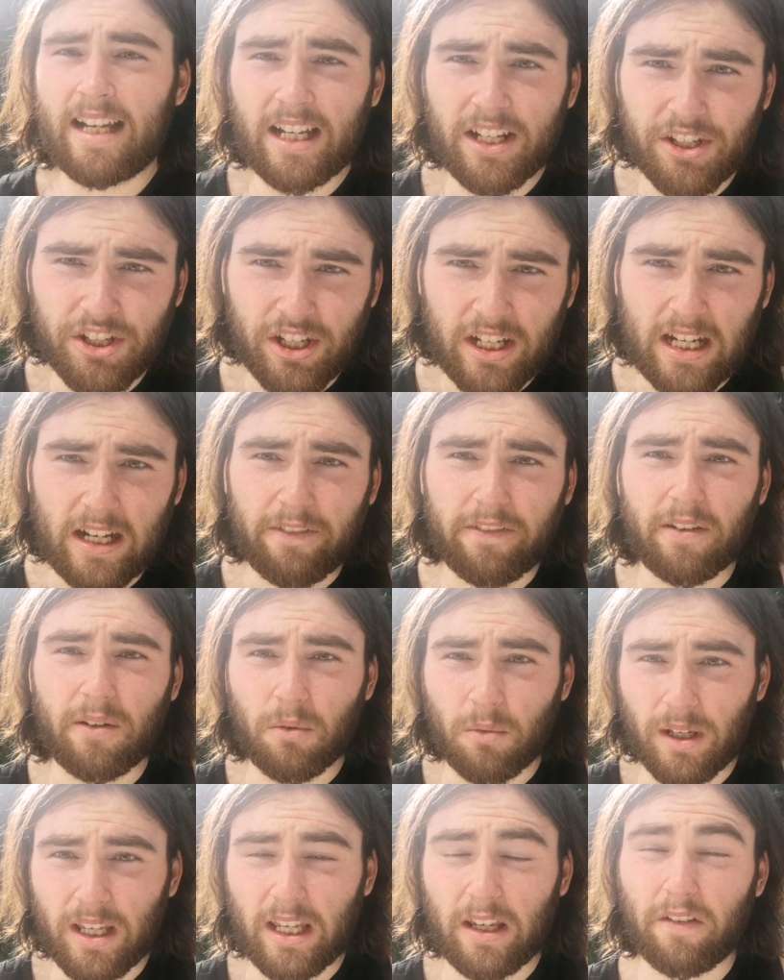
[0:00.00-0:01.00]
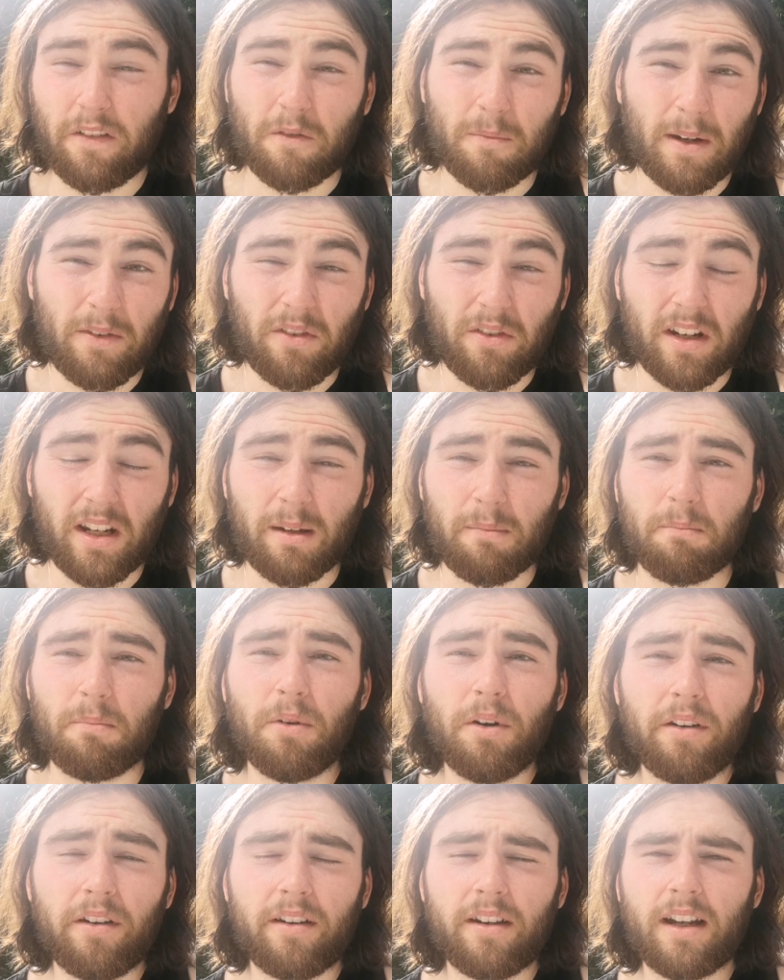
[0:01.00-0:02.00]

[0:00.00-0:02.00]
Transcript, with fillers: and shafted away from everything. But